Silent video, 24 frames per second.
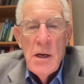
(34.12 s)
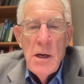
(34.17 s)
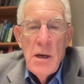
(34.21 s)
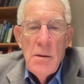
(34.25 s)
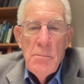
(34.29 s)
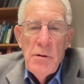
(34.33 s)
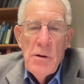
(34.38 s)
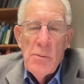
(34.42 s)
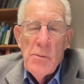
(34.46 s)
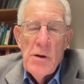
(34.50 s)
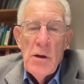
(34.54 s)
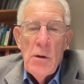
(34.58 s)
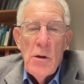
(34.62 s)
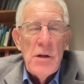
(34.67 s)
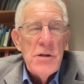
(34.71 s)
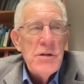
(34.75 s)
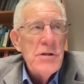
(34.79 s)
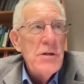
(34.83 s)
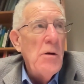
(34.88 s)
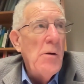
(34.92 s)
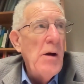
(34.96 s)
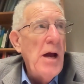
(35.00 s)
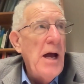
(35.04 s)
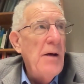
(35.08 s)
But we
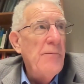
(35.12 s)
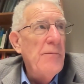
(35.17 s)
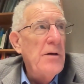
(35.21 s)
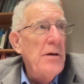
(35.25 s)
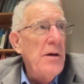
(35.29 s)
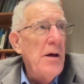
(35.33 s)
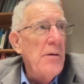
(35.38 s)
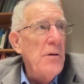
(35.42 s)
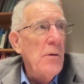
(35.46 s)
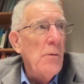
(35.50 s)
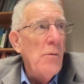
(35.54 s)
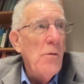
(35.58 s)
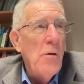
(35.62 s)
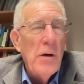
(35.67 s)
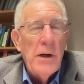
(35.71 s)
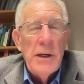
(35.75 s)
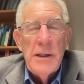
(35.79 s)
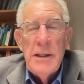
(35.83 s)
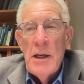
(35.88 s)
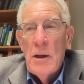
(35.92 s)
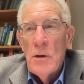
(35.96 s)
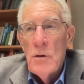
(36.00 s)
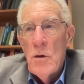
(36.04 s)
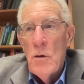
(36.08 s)
also have another
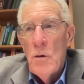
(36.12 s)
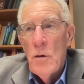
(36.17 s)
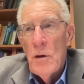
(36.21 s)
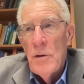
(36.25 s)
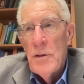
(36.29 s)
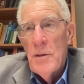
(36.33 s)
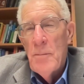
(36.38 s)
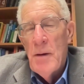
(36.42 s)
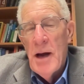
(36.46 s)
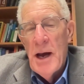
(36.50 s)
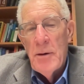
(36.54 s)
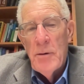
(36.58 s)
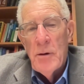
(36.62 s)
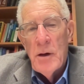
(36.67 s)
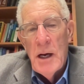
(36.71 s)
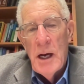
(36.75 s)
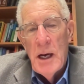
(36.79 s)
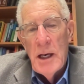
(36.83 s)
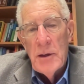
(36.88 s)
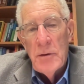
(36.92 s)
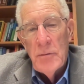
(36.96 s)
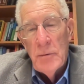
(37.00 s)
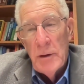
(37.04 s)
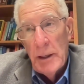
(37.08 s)
organelle called the
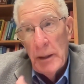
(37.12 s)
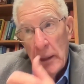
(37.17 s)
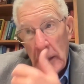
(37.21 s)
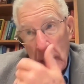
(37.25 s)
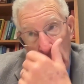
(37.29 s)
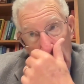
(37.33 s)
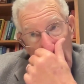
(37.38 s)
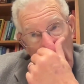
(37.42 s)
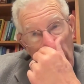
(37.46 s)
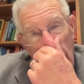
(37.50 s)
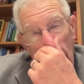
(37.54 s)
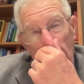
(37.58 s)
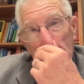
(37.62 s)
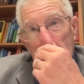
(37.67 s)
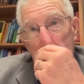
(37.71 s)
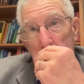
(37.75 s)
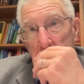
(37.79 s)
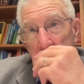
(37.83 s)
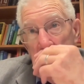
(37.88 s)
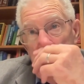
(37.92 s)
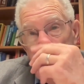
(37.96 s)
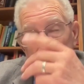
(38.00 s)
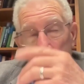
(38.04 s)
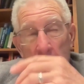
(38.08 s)
mitochondrion. And this
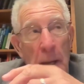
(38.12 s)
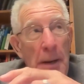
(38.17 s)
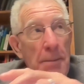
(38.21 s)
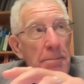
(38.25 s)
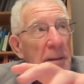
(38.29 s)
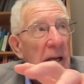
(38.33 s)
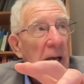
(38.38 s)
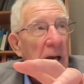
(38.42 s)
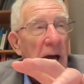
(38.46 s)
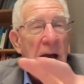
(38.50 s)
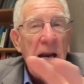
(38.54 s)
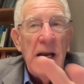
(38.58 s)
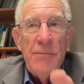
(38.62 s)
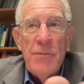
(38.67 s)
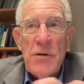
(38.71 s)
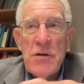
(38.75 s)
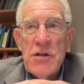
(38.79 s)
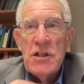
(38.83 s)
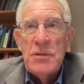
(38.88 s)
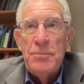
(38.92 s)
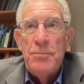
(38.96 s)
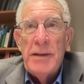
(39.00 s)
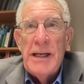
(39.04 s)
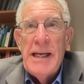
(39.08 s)
is kind of a
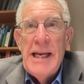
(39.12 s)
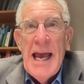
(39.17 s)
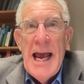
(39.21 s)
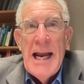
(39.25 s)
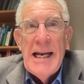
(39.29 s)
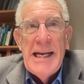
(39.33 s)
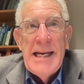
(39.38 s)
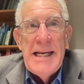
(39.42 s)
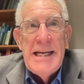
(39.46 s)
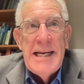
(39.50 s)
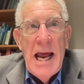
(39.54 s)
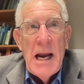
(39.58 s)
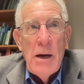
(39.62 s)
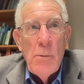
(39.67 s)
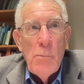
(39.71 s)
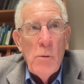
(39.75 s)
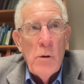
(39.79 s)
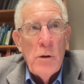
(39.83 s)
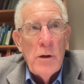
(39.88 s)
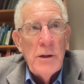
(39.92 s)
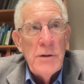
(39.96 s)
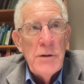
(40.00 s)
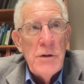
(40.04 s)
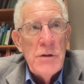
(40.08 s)
spaghetti
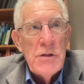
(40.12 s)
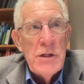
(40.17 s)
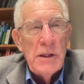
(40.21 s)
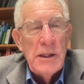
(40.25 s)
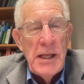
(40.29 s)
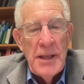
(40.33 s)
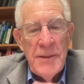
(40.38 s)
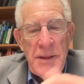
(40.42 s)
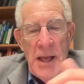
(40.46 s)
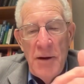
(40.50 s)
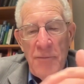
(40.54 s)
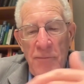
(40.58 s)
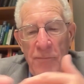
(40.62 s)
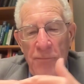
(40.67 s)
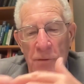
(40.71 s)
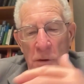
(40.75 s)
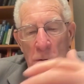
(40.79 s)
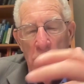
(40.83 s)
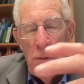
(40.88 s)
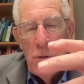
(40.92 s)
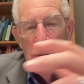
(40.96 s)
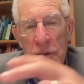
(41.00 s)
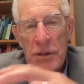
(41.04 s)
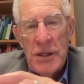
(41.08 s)
network. There's a lot, they
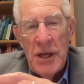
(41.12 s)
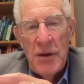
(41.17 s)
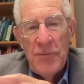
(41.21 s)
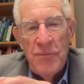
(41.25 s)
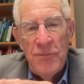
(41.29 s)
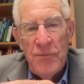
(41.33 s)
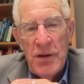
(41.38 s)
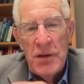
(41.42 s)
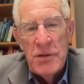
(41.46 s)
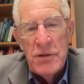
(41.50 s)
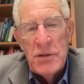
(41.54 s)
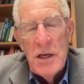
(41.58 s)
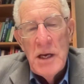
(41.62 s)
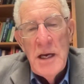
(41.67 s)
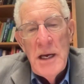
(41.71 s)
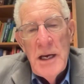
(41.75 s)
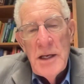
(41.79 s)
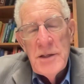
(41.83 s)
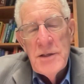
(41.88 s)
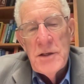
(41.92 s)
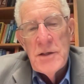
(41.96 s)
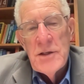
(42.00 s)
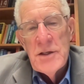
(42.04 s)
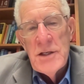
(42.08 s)
fuse and they fizz.
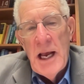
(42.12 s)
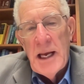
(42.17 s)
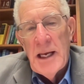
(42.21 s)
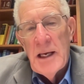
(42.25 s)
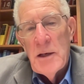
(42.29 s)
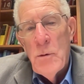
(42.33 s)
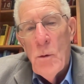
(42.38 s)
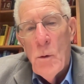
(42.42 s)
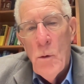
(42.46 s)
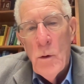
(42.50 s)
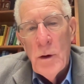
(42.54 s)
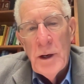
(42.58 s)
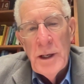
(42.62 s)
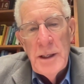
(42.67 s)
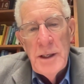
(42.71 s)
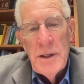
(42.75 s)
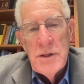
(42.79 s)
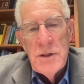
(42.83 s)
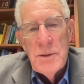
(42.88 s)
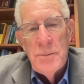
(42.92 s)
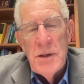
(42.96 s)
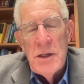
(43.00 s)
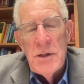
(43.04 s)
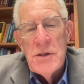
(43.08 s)
It's a second
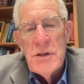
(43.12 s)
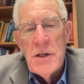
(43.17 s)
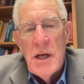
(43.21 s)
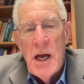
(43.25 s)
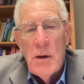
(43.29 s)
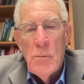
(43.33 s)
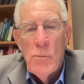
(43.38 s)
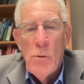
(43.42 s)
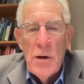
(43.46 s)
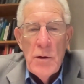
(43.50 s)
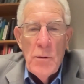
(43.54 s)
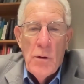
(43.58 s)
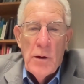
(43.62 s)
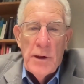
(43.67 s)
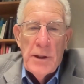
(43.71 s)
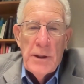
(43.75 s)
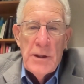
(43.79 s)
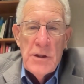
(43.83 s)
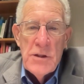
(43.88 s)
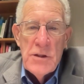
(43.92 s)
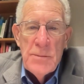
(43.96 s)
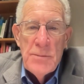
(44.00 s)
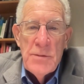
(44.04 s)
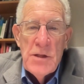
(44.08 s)
organism inside one
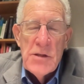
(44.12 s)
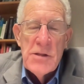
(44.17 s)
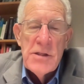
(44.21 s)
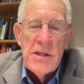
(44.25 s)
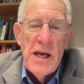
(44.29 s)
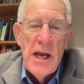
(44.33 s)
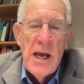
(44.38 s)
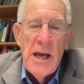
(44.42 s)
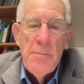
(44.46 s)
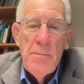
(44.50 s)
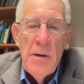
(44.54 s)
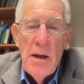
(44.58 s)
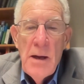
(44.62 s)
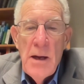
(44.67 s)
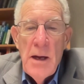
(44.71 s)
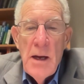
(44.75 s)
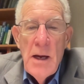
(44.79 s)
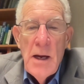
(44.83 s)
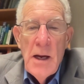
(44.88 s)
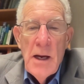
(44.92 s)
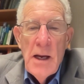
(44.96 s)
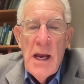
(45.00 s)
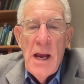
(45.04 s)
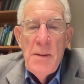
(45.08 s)
organism. This came
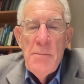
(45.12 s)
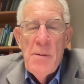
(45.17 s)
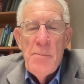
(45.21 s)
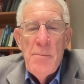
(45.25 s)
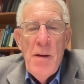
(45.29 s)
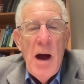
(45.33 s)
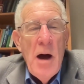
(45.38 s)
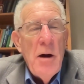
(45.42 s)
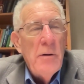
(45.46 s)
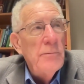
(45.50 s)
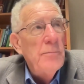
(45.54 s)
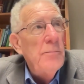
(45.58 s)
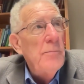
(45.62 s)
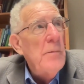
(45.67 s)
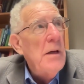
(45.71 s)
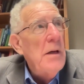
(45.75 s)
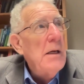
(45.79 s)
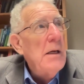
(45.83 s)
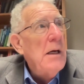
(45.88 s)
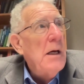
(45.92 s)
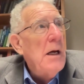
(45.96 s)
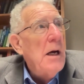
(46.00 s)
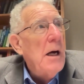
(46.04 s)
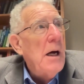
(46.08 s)
came about
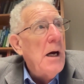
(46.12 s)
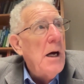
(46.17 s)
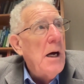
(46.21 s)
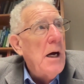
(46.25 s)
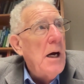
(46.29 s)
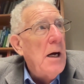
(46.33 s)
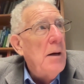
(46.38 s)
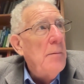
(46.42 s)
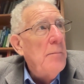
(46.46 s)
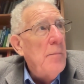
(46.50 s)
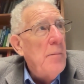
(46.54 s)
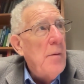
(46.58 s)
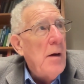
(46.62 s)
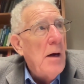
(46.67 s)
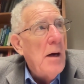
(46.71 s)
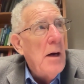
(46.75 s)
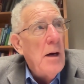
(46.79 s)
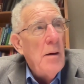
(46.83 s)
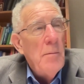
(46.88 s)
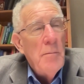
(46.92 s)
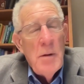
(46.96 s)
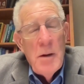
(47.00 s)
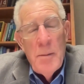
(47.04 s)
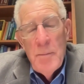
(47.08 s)
um,
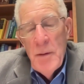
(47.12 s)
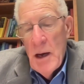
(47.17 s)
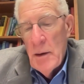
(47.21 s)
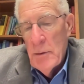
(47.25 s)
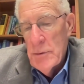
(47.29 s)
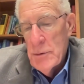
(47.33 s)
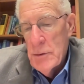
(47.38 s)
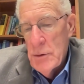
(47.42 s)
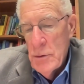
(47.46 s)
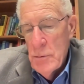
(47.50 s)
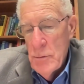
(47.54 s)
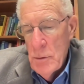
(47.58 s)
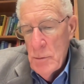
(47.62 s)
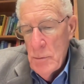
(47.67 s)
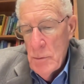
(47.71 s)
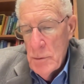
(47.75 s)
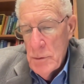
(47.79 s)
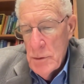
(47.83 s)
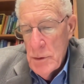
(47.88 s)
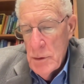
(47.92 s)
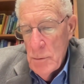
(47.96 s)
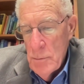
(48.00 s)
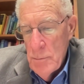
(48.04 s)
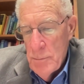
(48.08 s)
um, about two,
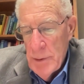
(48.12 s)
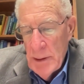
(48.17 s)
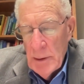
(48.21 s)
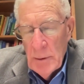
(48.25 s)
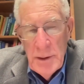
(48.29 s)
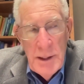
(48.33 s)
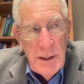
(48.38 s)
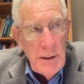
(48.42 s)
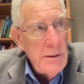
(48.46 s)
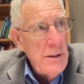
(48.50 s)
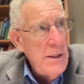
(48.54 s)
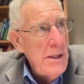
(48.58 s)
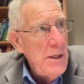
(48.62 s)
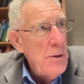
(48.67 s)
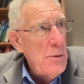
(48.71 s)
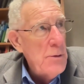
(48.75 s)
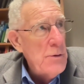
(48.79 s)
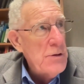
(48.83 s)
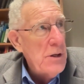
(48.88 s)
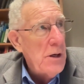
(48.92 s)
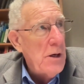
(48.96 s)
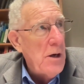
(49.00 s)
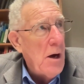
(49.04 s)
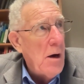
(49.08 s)
two billion years
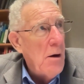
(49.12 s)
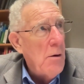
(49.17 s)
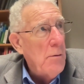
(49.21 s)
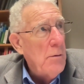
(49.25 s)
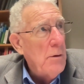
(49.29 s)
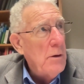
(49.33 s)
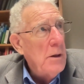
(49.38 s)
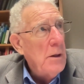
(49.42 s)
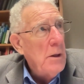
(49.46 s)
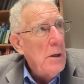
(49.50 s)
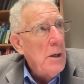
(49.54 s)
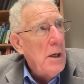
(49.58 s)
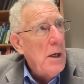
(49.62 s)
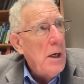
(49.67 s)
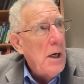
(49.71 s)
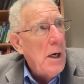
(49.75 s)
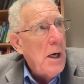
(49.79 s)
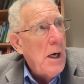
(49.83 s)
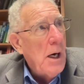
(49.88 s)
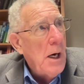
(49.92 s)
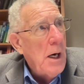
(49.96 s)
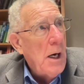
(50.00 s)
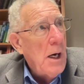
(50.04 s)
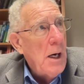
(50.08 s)
ago
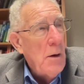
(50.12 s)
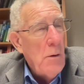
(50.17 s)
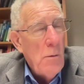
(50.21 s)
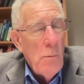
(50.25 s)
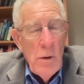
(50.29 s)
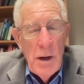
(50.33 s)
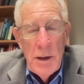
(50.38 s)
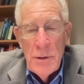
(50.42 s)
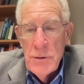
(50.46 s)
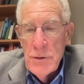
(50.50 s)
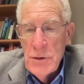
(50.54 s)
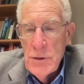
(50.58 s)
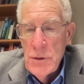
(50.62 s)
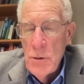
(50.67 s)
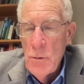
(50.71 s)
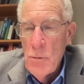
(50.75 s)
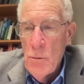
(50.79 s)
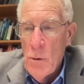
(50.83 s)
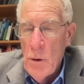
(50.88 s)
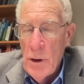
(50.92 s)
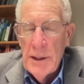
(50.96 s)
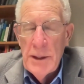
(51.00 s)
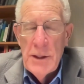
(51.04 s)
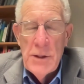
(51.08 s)
uh, when two
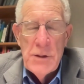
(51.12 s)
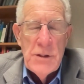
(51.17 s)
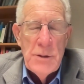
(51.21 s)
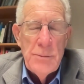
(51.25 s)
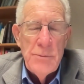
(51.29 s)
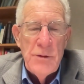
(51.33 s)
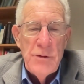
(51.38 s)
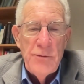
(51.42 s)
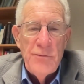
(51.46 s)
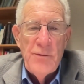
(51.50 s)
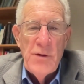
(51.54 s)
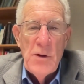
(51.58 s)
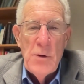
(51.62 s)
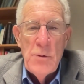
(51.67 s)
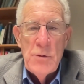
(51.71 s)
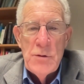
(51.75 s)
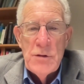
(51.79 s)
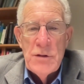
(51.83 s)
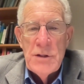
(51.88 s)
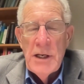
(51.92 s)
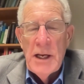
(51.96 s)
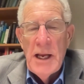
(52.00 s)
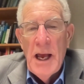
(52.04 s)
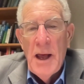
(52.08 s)
organisms fused
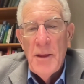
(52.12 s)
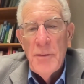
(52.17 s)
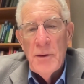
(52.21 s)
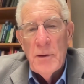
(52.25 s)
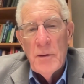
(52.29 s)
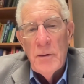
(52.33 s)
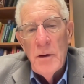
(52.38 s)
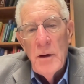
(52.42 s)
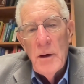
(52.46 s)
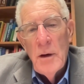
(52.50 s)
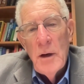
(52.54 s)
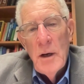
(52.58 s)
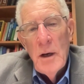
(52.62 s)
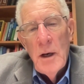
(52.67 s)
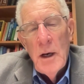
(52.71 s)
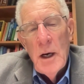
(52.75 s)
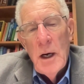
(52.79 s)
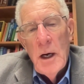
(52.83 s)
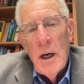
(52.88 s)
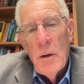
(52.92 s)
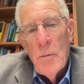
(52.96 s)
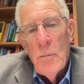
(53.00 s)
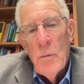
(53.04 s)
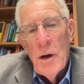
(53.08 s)
together.
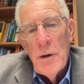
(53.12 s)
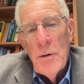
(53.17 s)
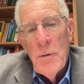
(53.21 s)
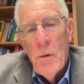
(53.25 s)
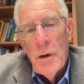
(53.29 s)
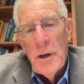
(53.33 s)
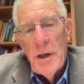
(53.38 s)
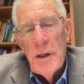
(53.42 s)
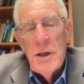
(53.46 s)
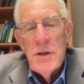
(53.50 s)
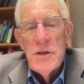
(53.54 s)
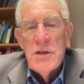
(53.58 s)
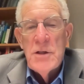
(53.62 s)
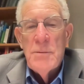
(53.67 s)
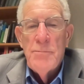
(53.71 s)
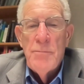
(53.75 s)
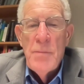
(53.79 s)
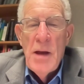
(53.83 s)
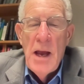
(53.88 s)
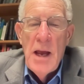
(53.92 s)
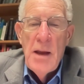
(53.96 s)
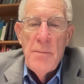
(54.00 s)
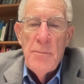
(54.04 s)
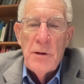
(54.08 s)
Uh, one organism
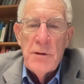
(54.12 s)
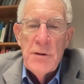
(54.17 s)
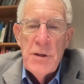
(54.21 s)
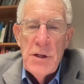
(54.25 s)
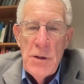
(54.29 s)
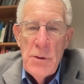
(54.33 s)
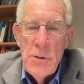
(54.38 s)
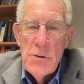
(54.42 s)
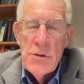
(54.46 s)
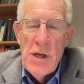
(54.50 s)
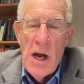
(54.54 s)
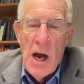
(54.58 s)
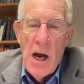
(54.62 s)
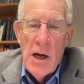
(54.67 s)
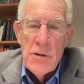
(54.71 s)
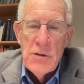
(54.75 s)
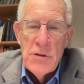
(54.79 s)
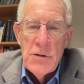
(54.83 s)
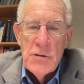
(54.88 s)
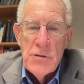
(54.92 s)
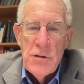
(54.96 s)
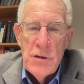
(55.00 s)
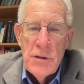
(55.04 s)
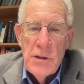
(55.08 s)
able to use
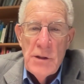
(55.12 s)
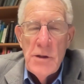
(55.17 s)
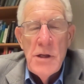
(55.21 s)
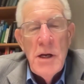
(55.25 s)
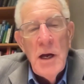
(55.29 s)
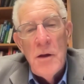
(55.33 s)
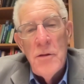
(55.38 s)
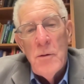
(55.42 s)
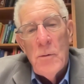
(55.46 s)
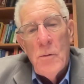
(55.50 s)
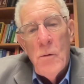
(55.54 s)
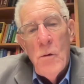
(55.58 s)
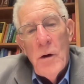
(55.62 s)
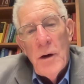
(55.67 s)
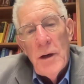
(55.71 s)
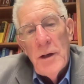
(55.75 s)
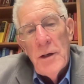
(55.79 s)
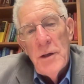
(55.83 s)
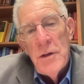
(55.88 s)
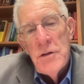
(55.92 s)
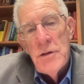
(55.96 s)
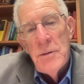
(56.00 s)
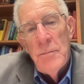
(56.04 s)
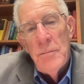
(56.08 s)
oxygen and the other
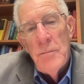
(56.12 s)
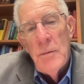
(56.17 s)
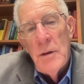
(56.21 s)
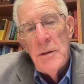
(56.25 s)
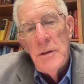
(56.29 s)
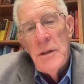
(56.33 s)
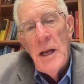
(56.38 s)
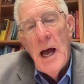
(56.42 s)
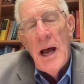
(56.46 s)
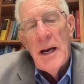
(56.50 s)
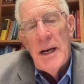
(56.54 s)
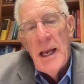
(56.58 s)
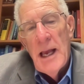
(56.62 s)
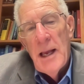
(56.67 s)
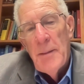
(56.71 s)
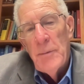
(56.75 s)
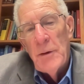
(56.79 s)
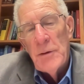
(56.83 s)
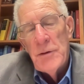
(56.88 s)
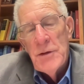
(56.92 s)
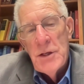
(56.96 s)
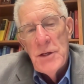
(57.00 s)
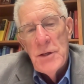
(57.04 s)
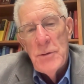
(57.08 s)
organism not able
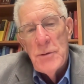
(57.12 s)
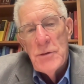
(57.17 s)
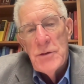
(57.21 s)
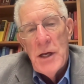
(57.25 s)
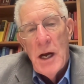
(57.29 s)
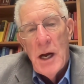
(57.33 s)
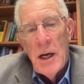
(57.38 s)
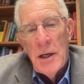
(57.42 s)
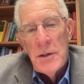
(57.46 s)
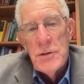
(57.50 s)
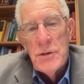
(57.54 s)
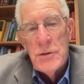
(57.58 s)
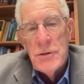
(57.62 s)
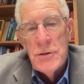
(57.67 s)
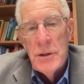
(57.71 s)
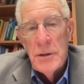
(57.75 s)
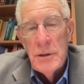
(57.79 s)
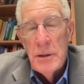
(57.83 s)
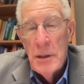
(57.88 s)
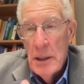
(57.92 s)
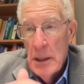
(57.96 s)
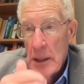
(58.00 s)
to use oxygen.